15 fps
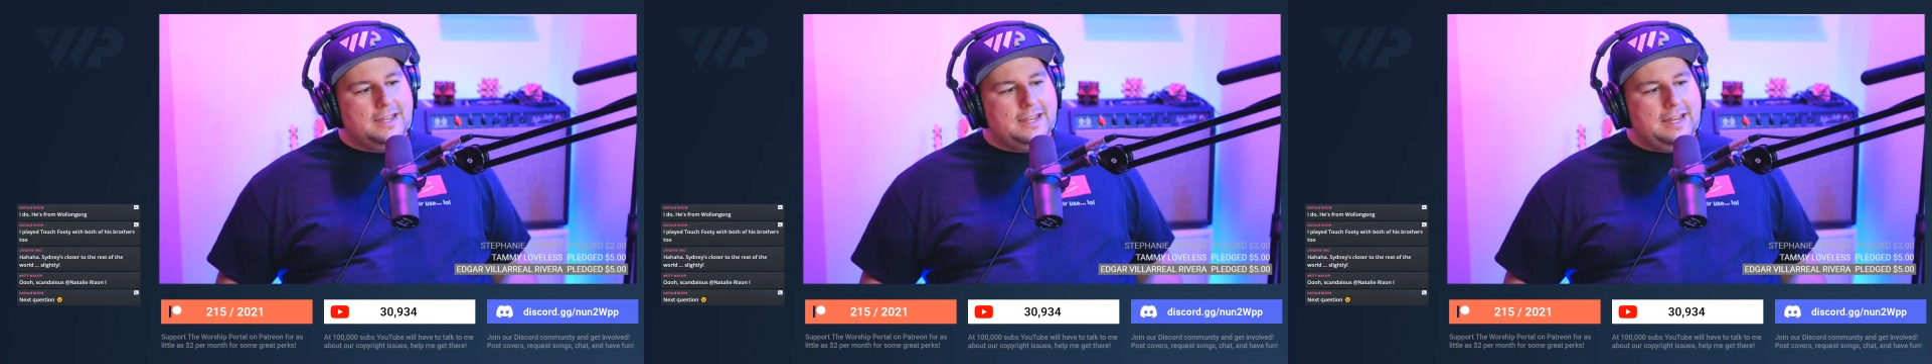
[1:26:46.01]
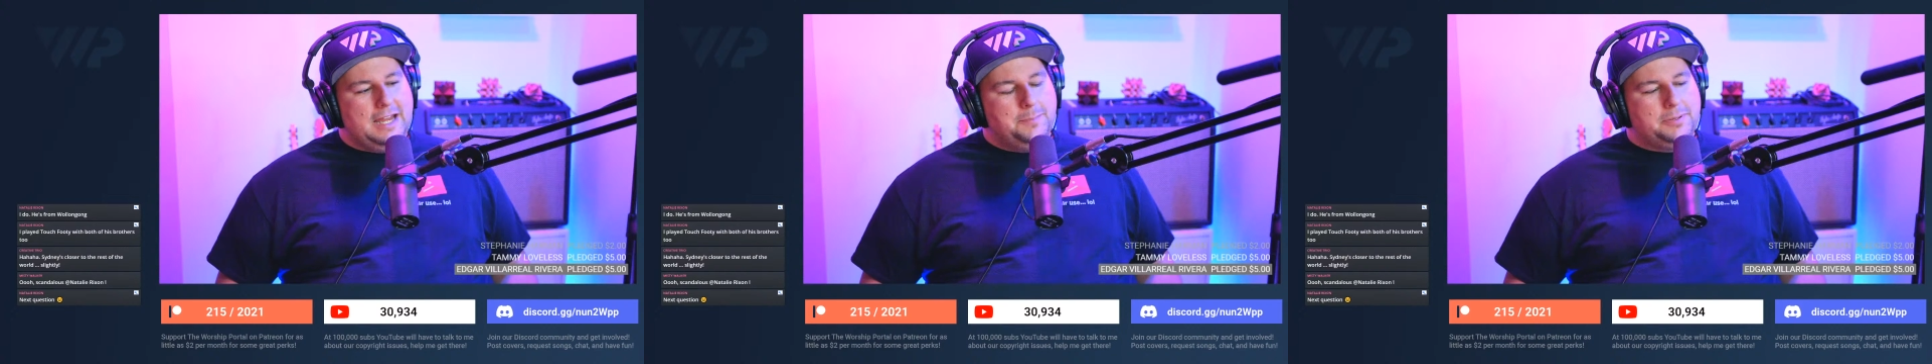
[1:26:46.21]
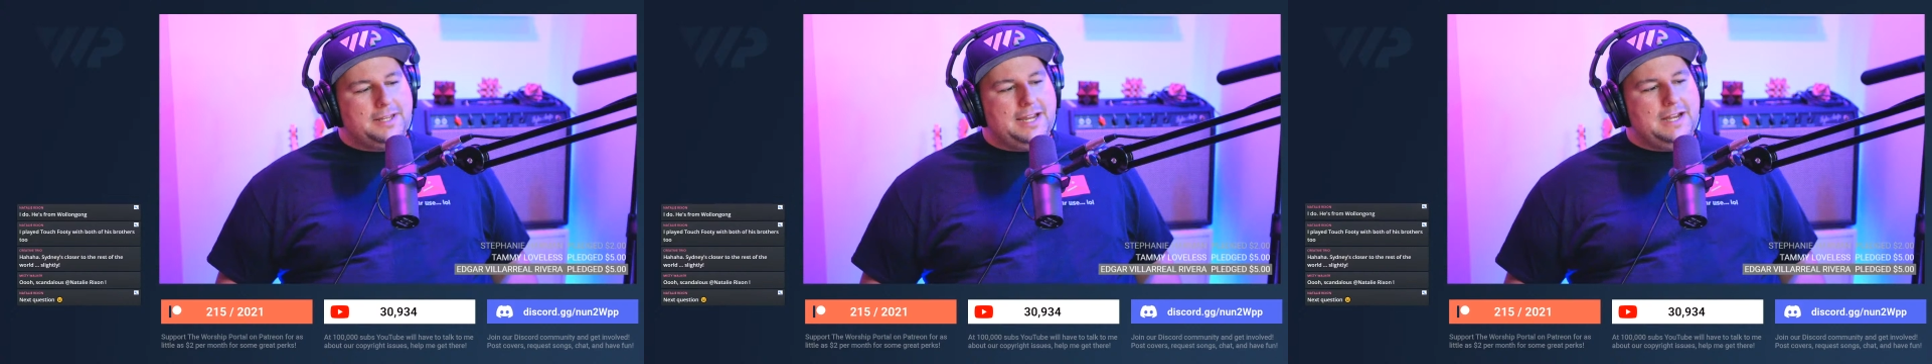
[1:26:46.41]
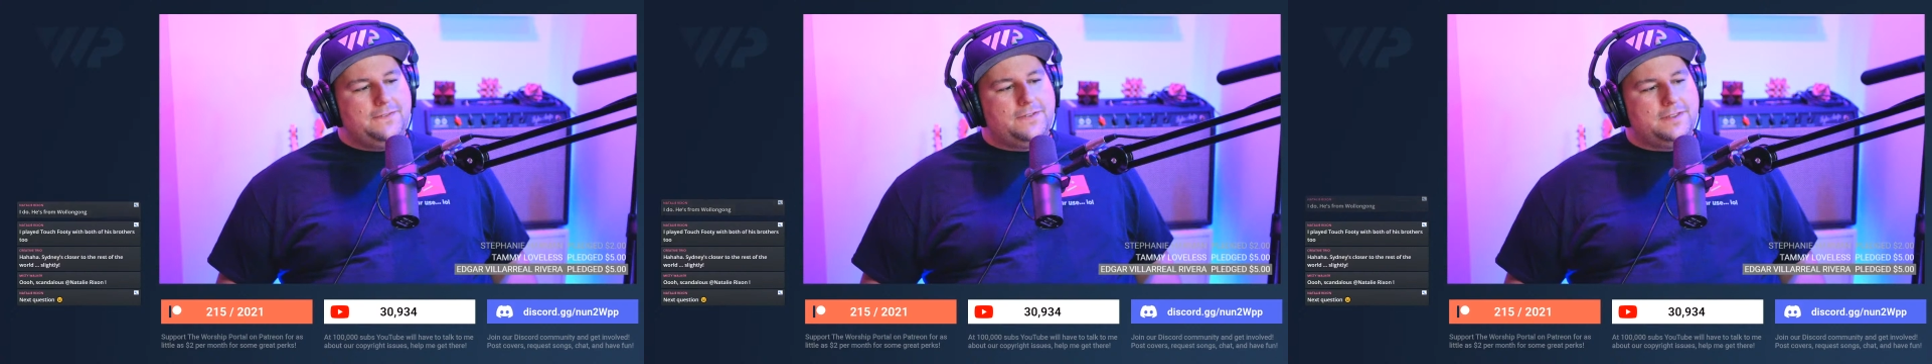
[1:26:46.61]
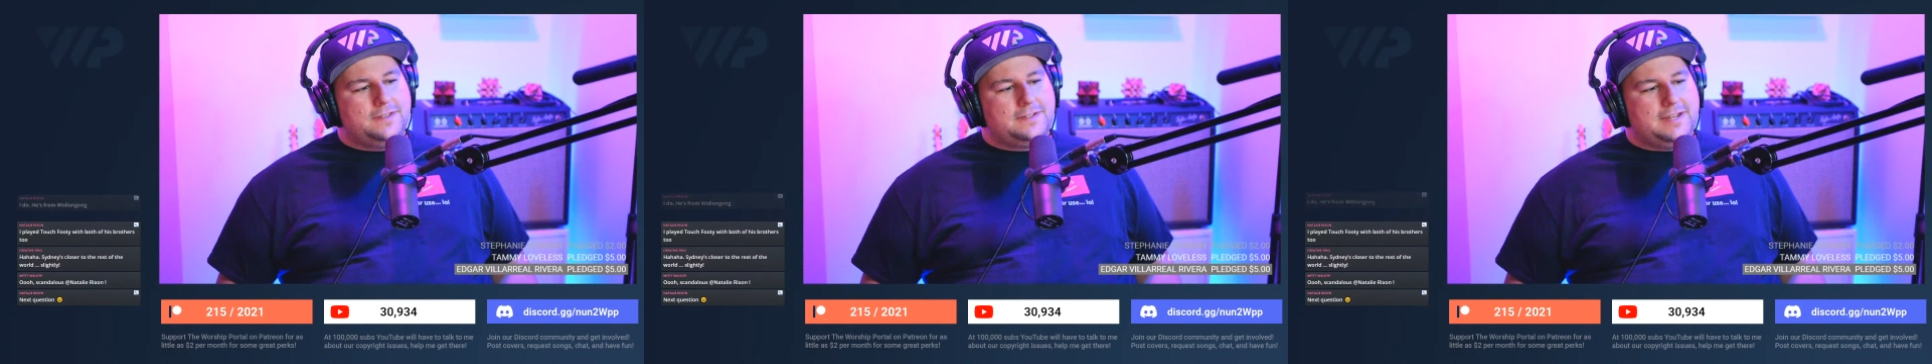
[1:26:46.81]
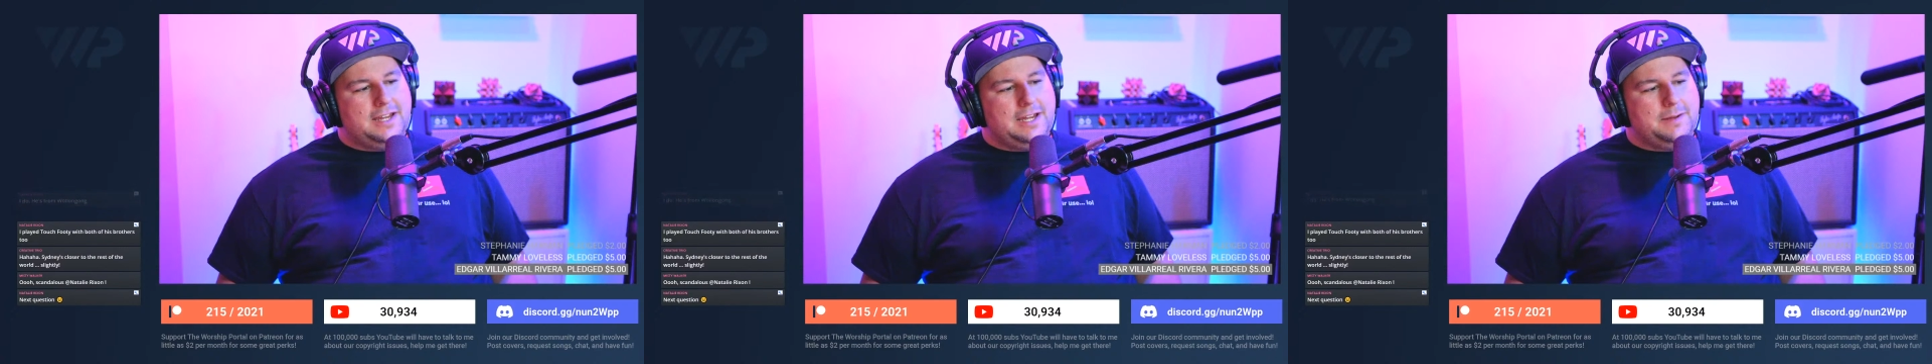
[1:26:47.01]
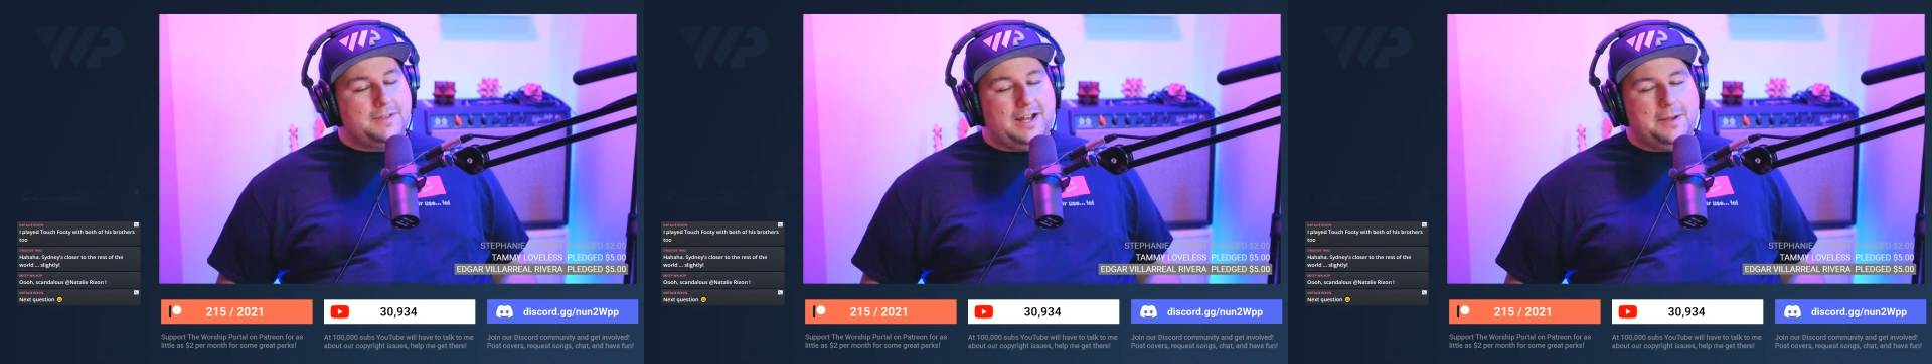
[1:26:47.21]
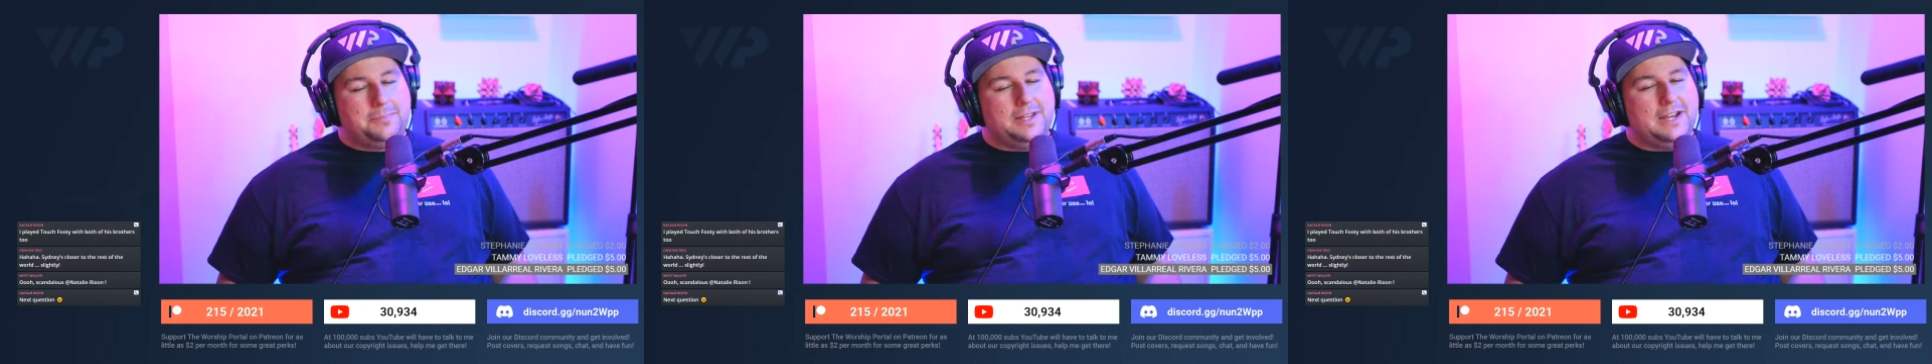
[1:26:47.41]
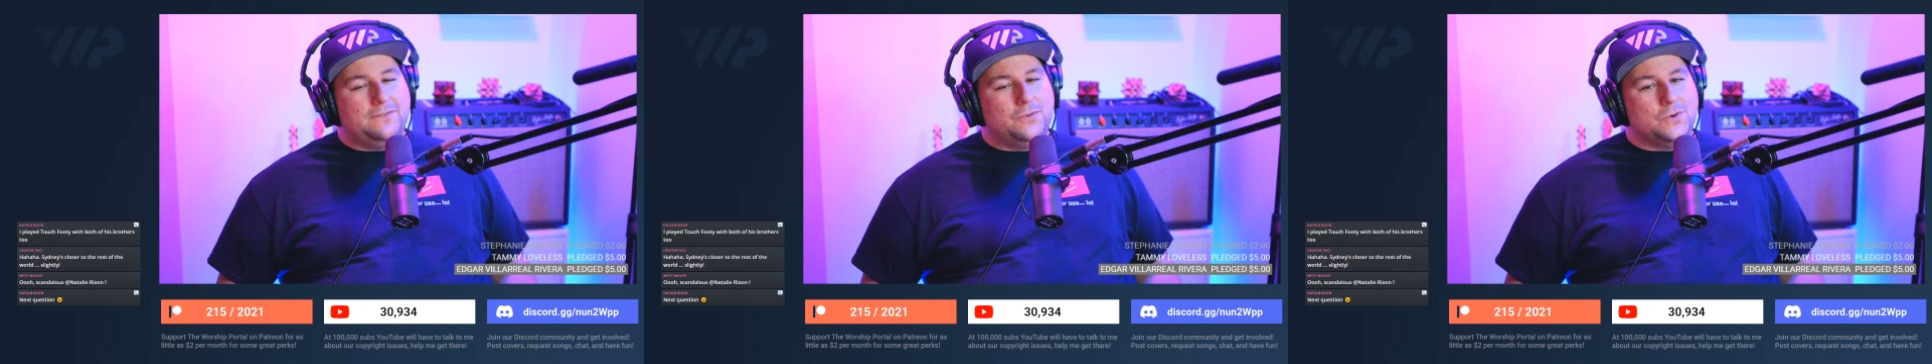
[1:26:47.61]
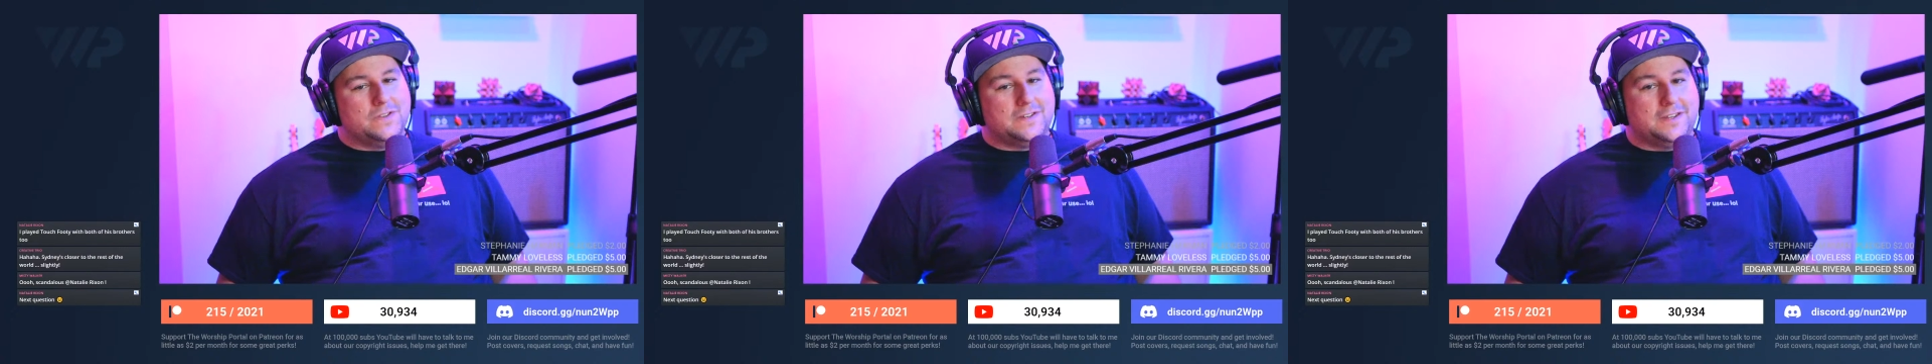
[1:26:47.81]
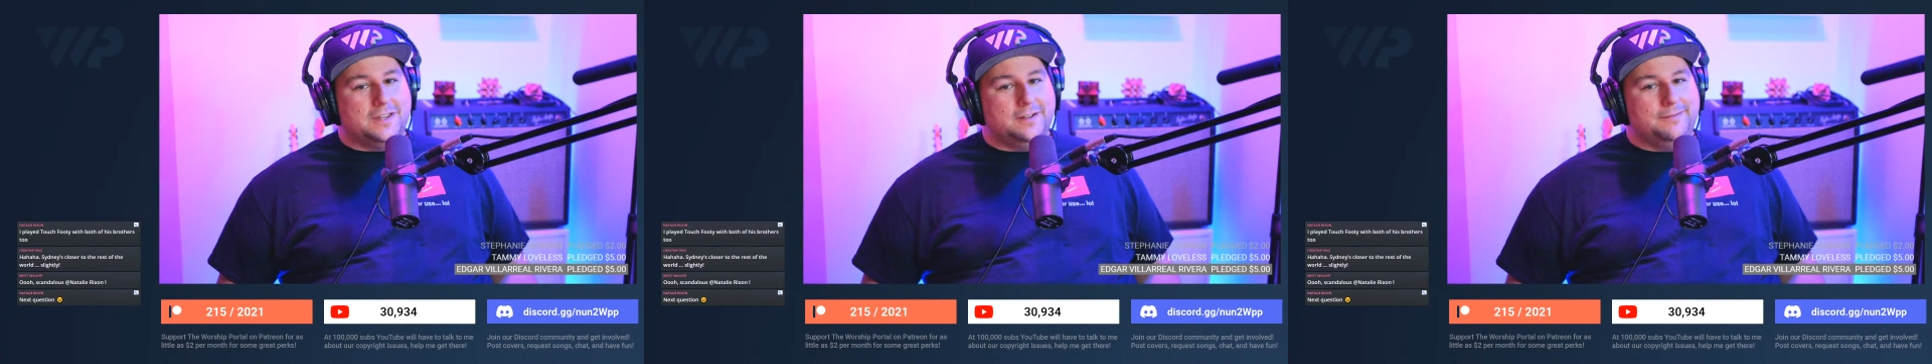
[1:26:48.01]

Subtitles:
He played for the team that I played for as a kid.